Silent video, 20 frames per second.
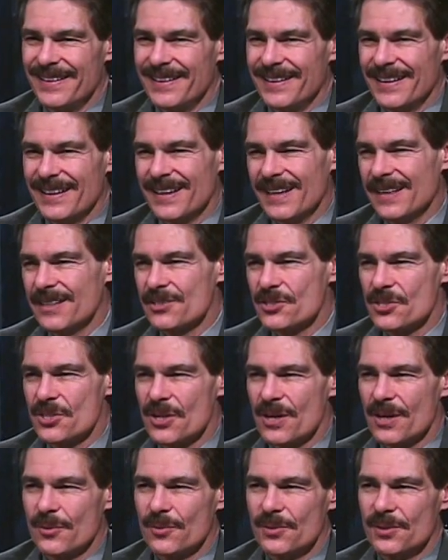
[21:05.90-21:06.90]
and I get to
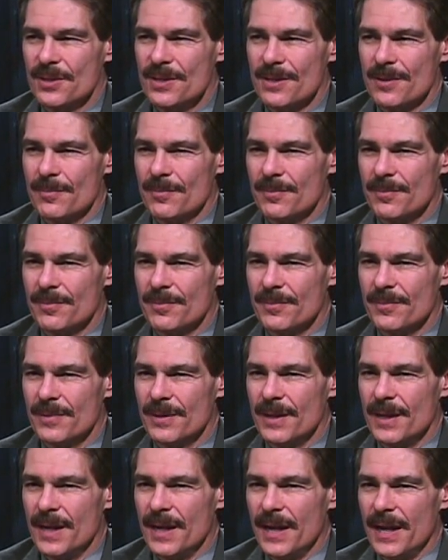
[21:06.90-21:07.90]
talk with him.
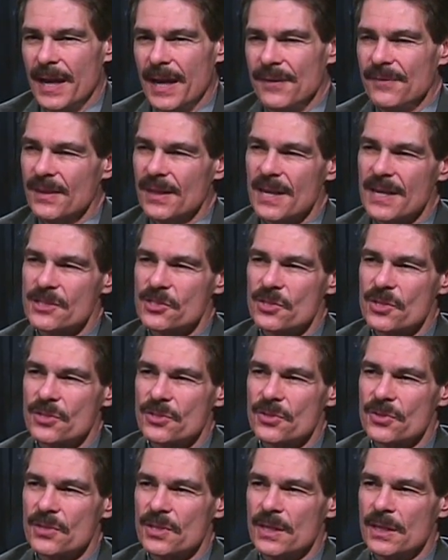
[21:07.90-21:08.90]
And then I start
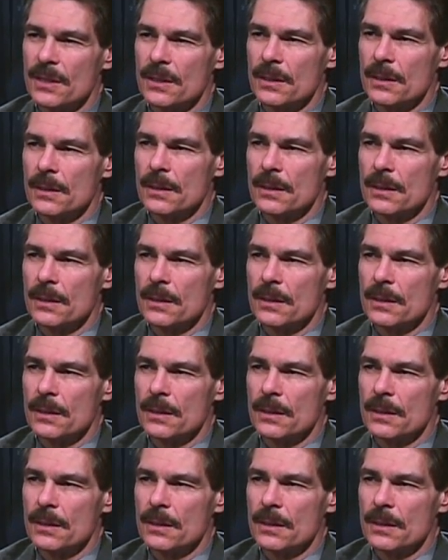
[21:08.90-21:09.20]
to think,